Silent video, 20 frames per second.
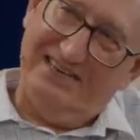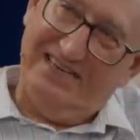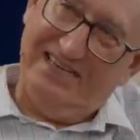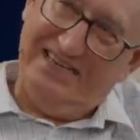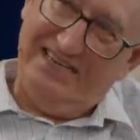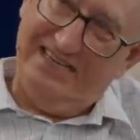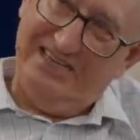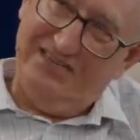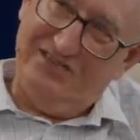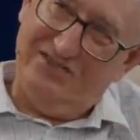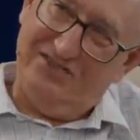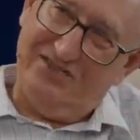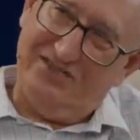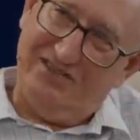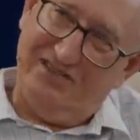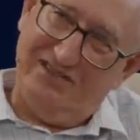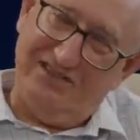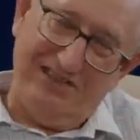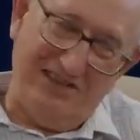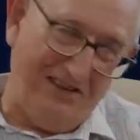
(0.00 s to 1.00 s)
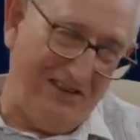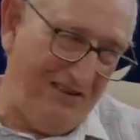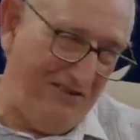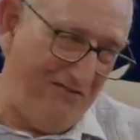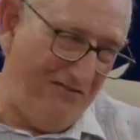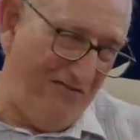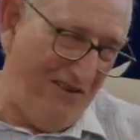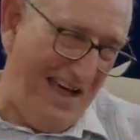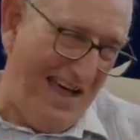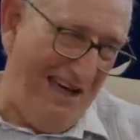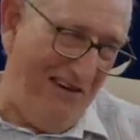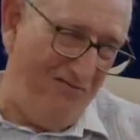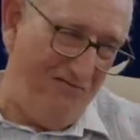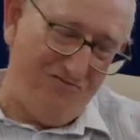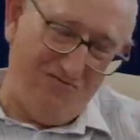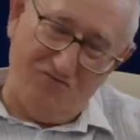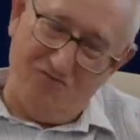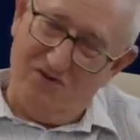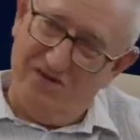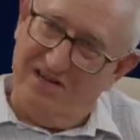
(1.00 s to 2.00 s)
is the
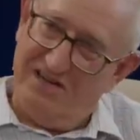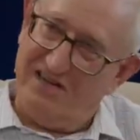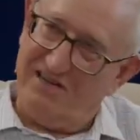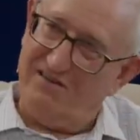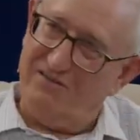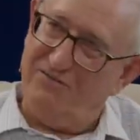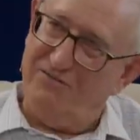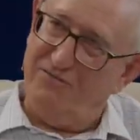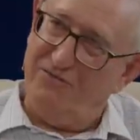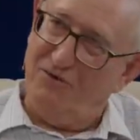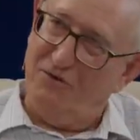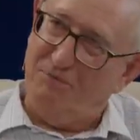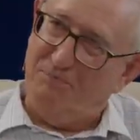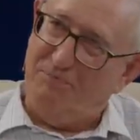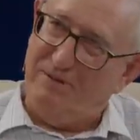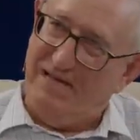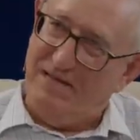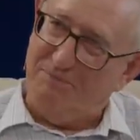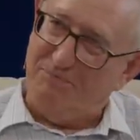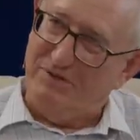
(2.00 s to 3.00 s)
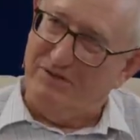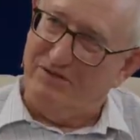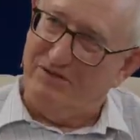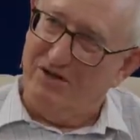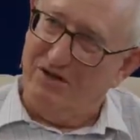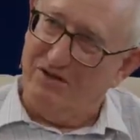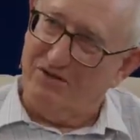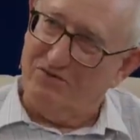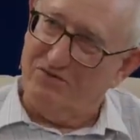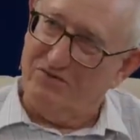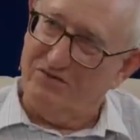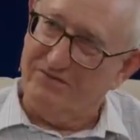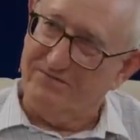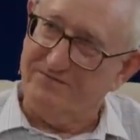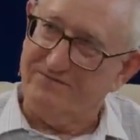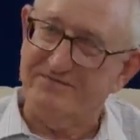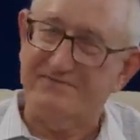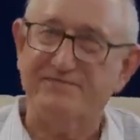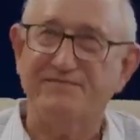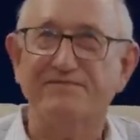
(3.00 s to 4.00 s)
groundwork for papal
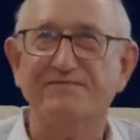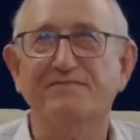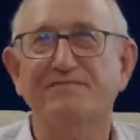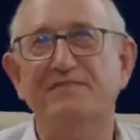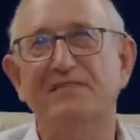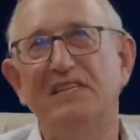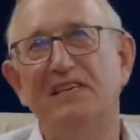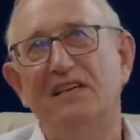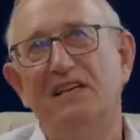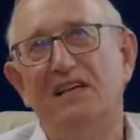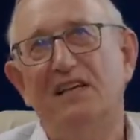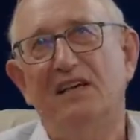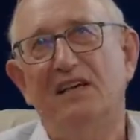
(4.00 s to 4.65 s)
doctrine. Mm.